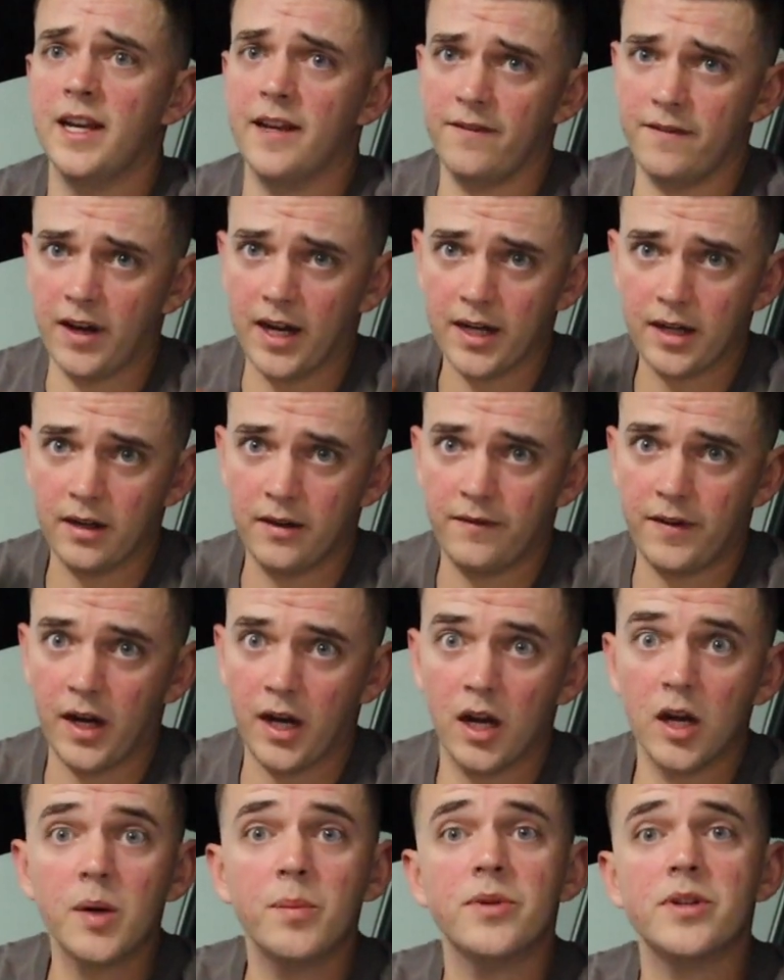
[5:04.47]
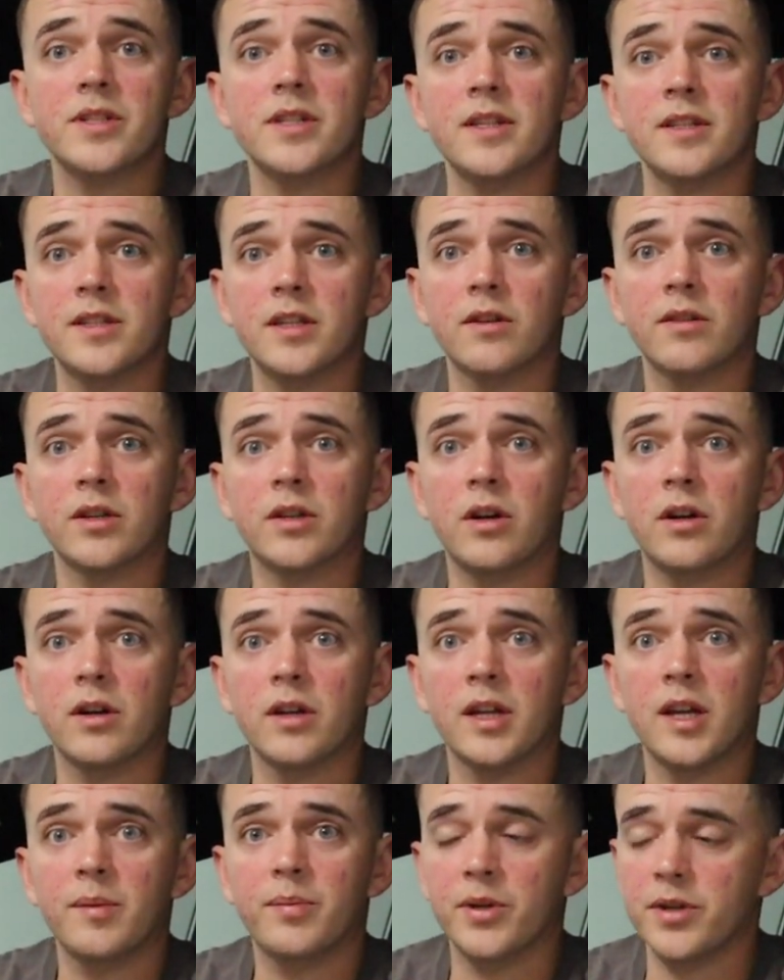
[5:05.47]
If I 100% sell the car to
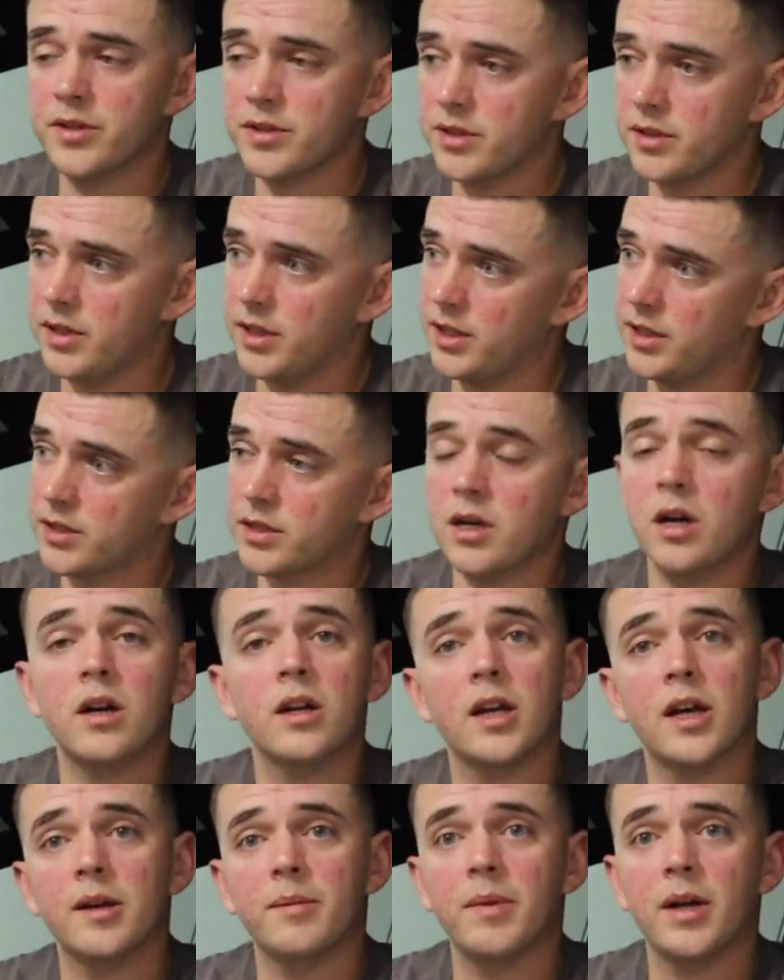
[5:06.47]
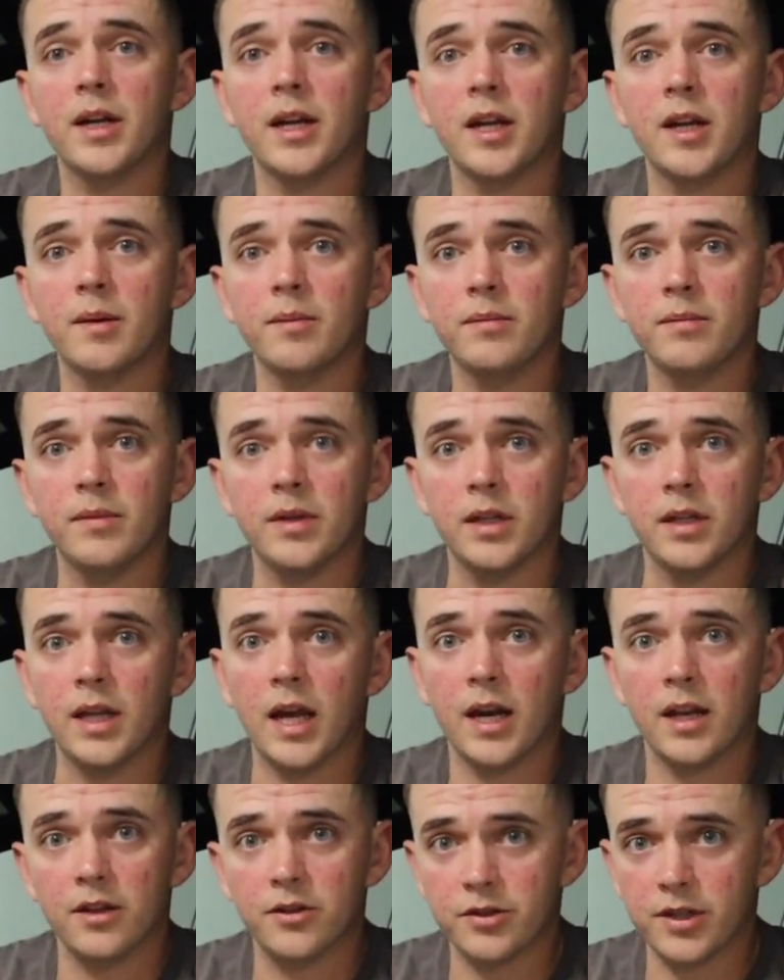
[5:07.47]
that person and it's gone out of my name and
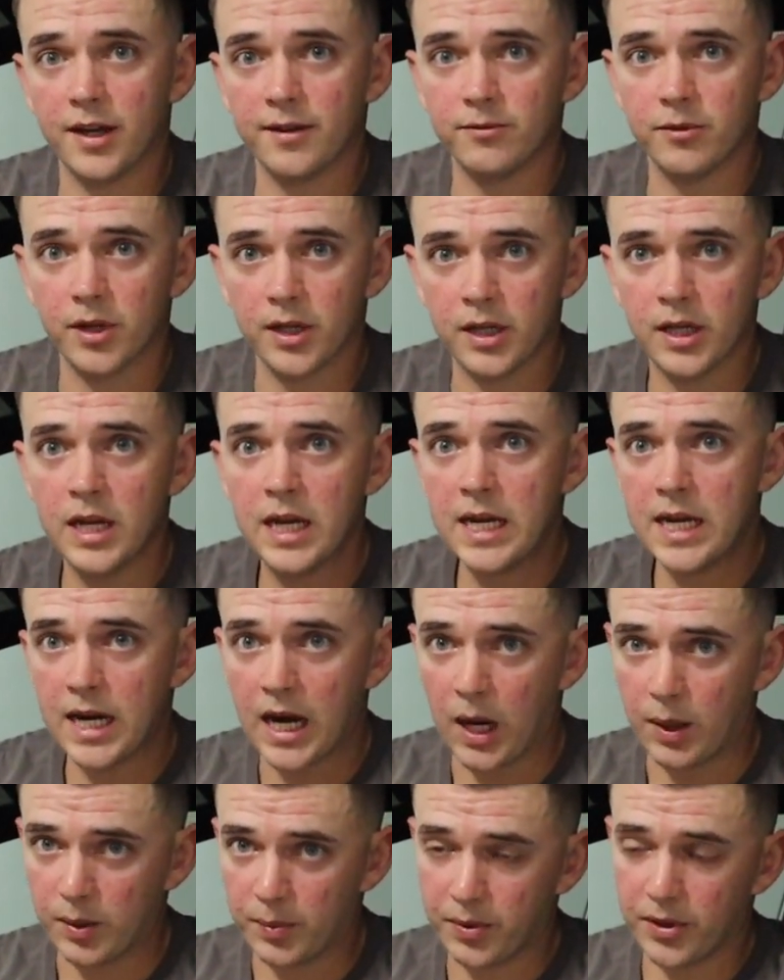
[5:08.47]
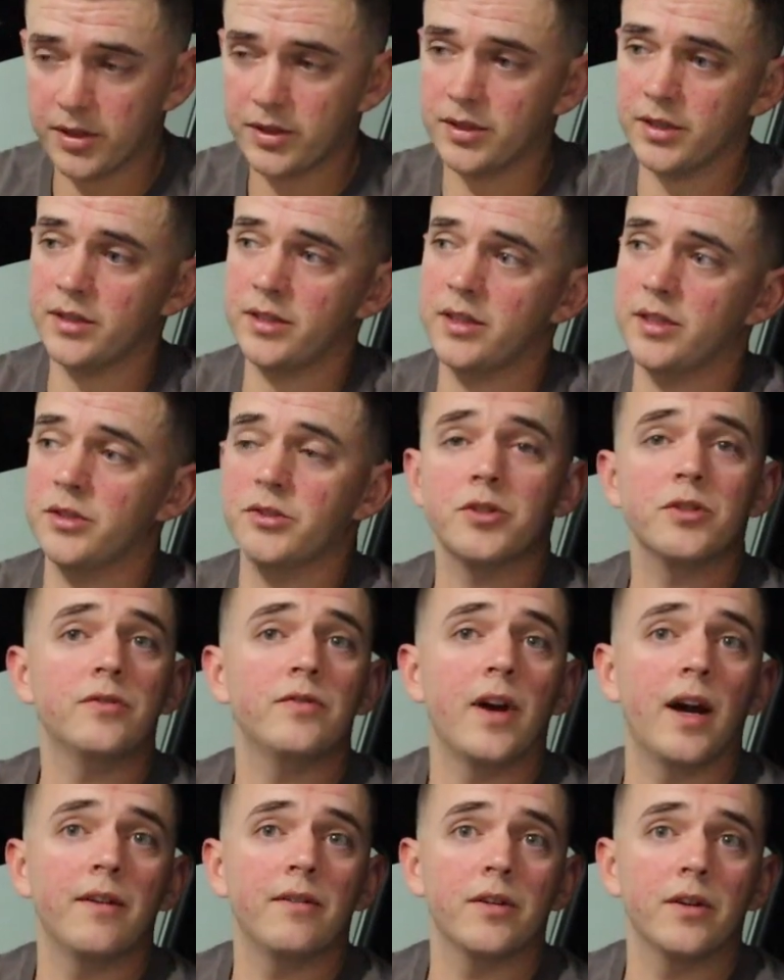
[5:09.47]
out of the driveway, I will personally send you
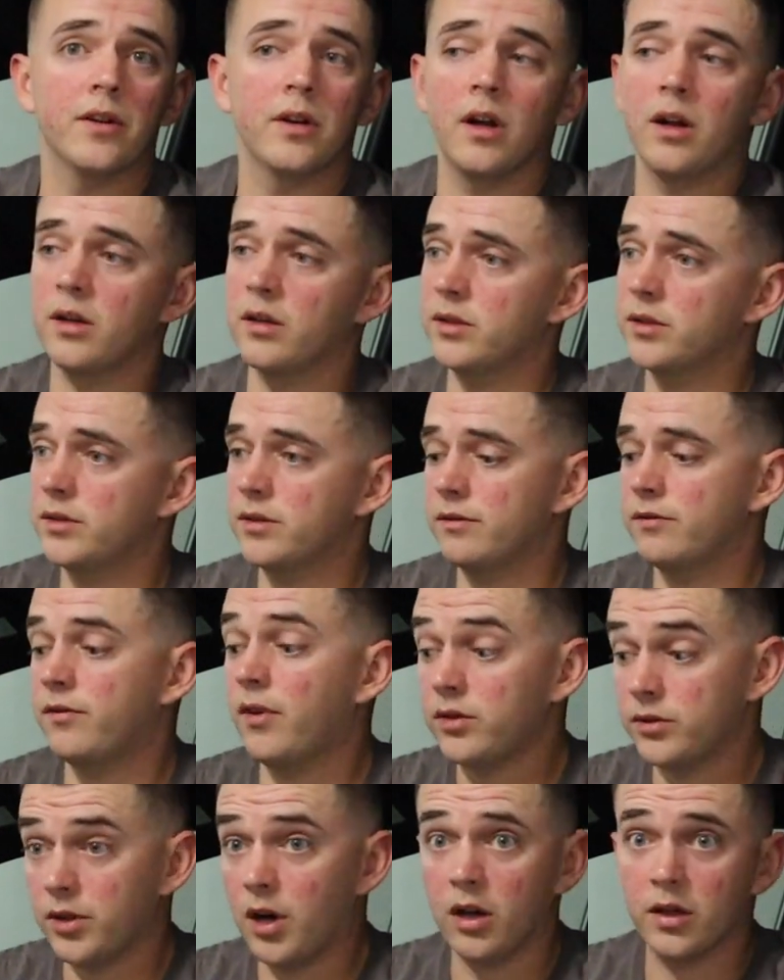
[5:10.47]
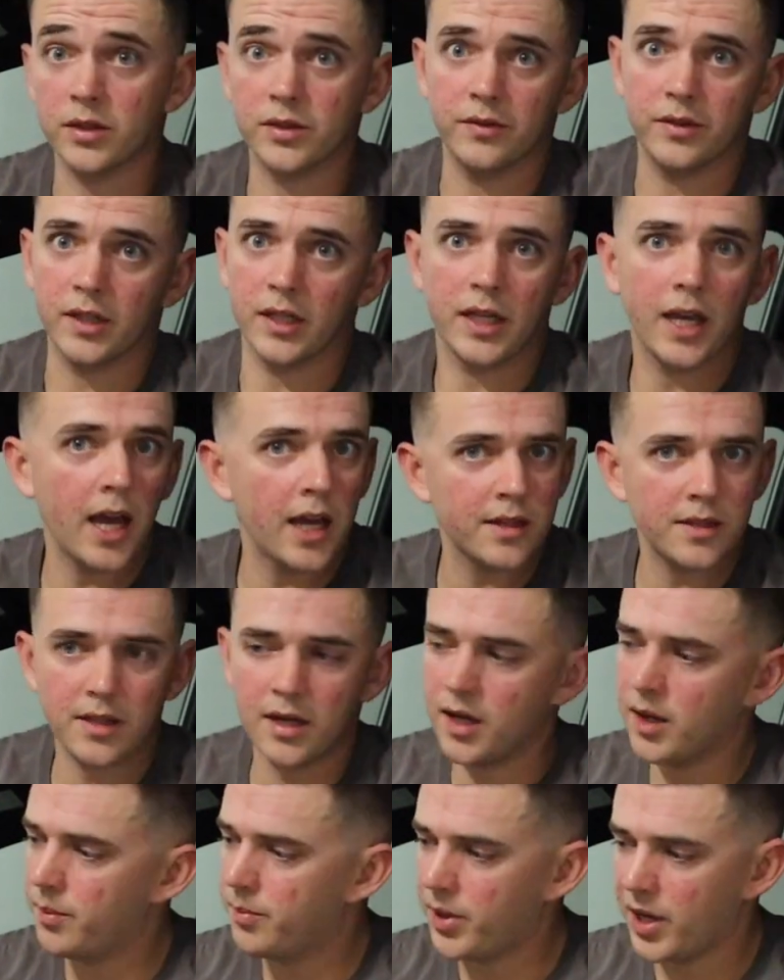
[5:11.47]
$500 via Cash
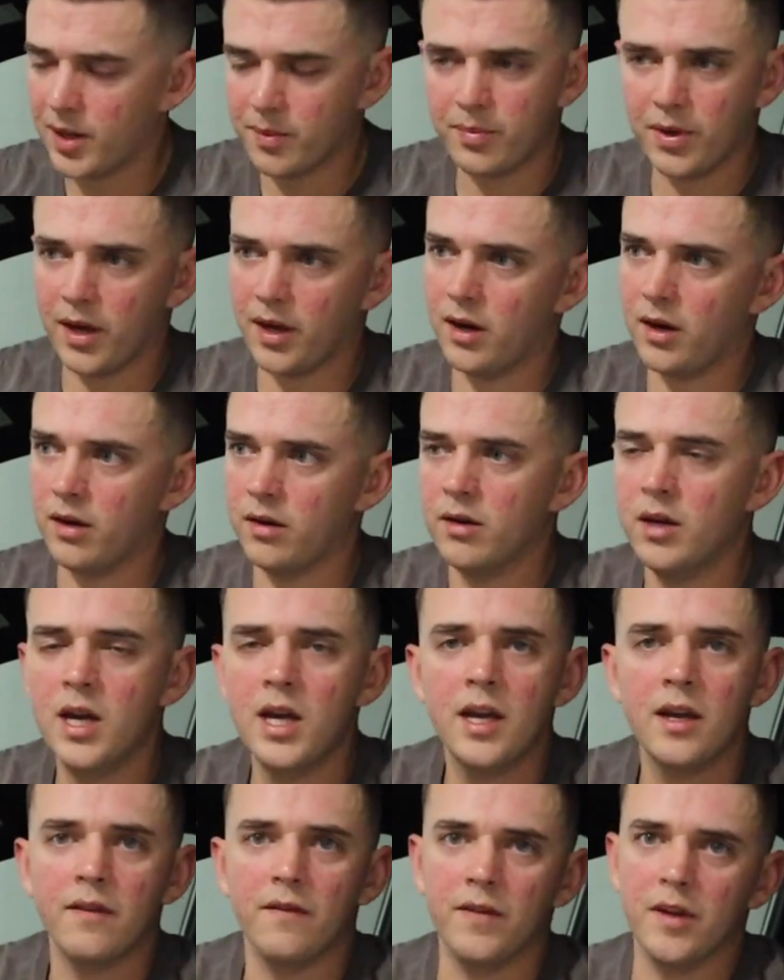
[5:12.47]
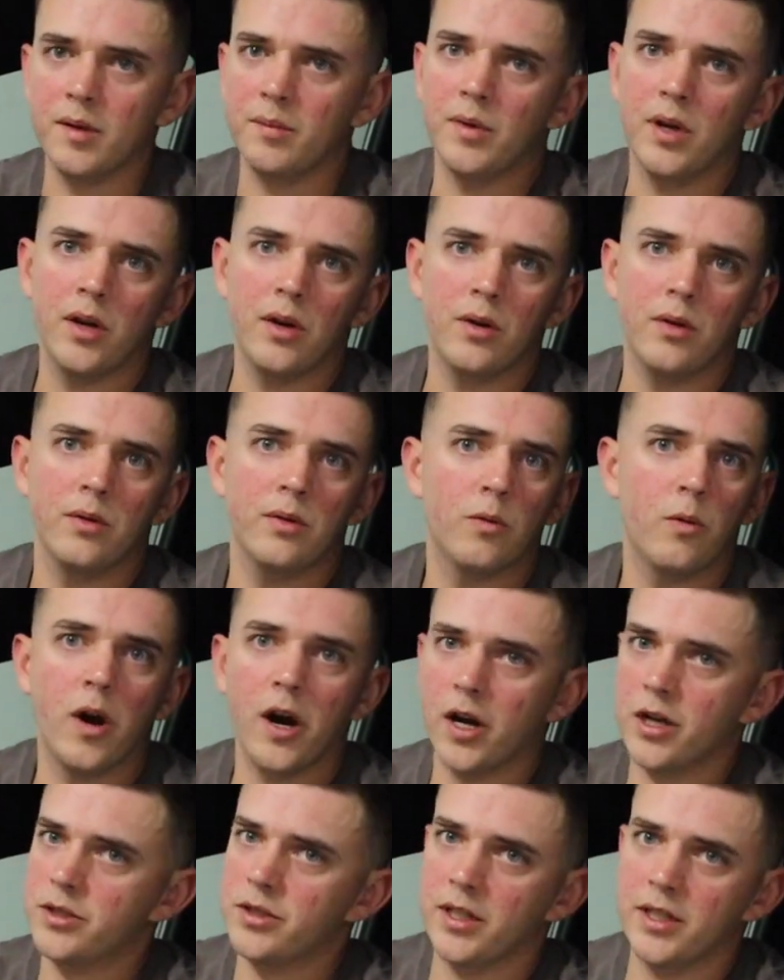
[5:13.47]
App, PayPal, Venmo,
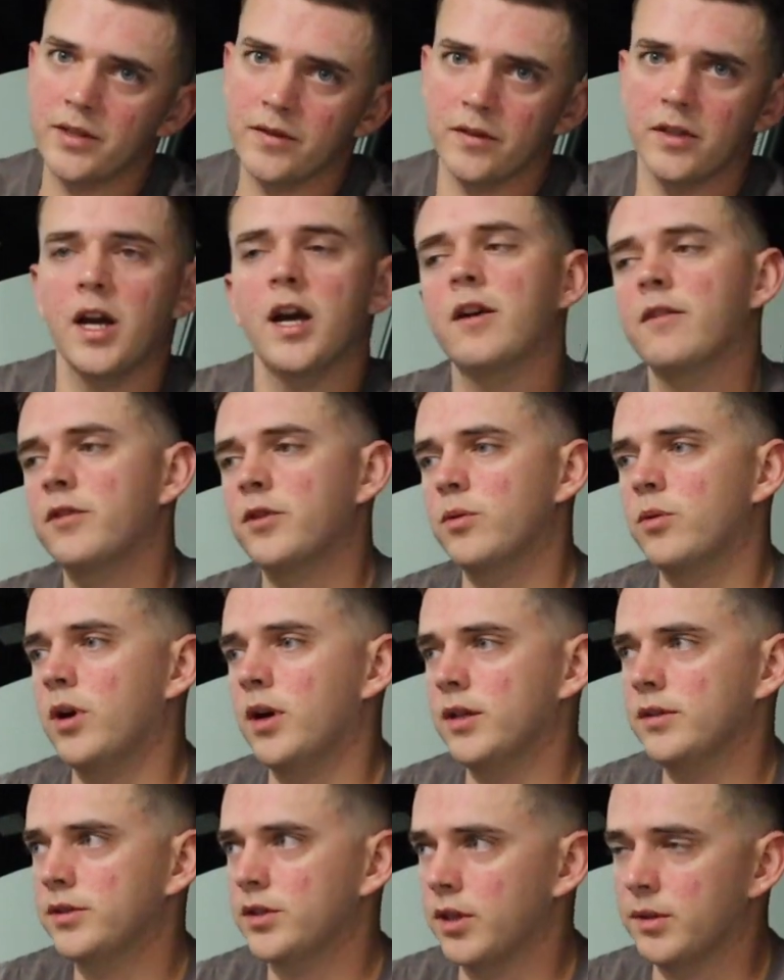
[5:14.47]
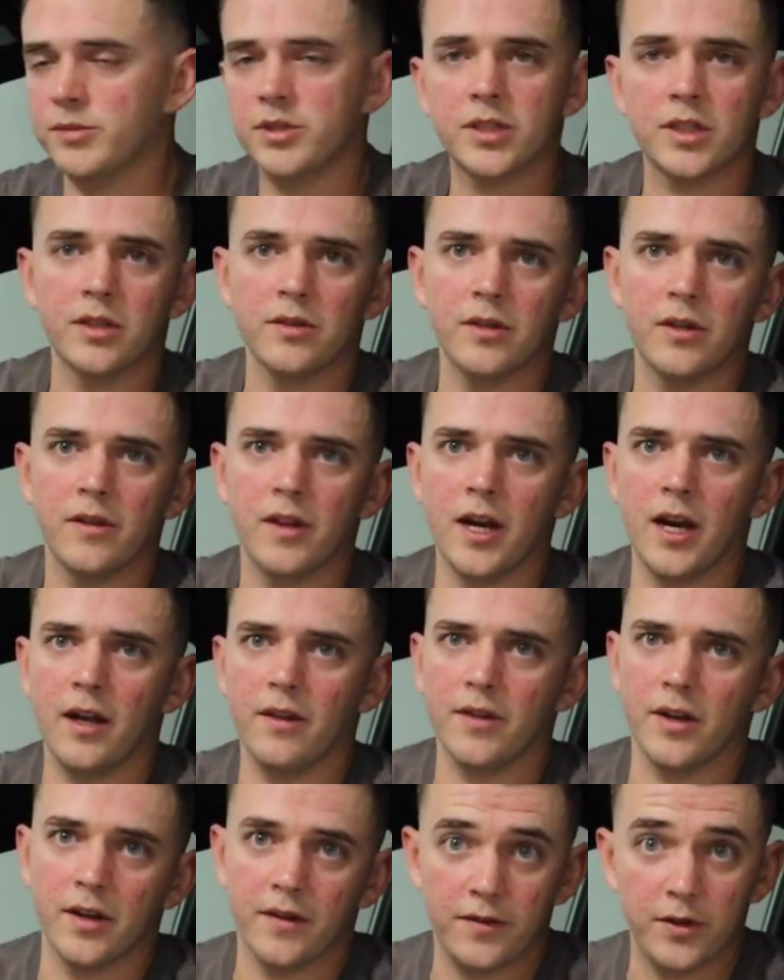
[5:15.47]
wire transfer, however you want. So I'm just gonna throw that out there.